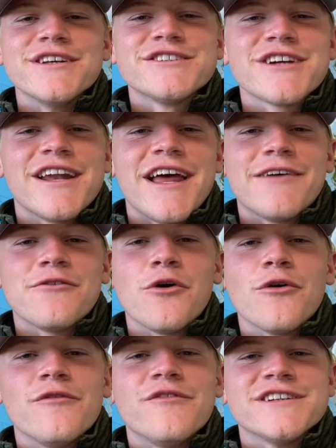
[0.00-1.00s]
trying to have a
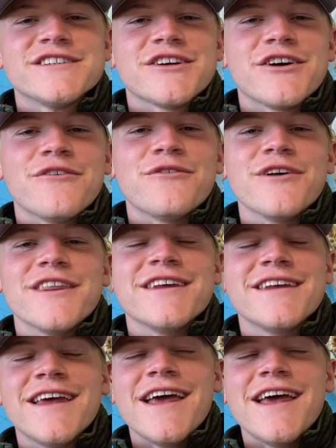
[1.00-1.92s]
whole fisticuff with it.